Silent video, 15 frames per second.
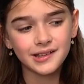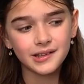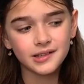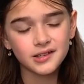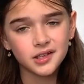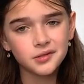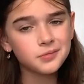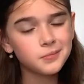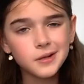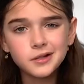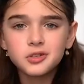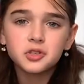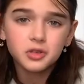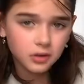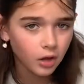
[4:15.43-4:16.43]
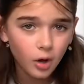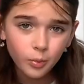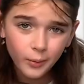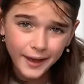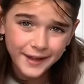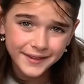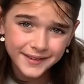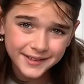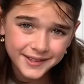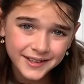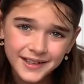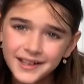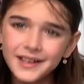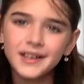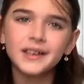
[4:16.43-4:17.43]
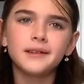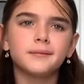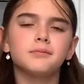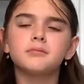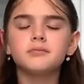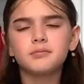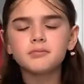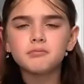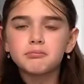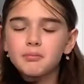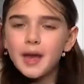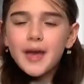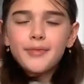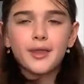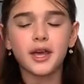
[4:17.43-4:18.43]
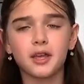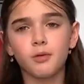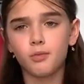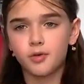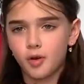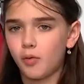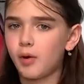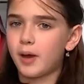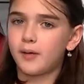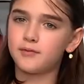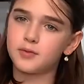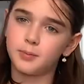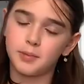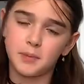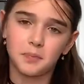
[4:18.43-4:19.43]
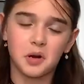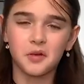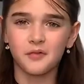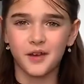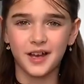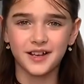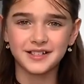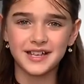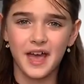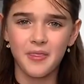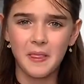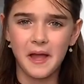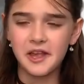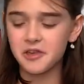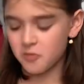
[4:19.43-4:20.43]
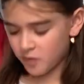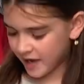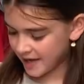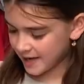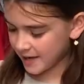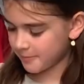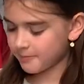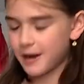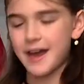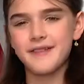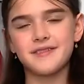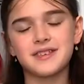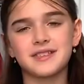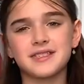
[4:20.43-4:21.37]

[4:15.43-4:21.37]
just means you're low waste and that you don't have to be perfect and that you can buy these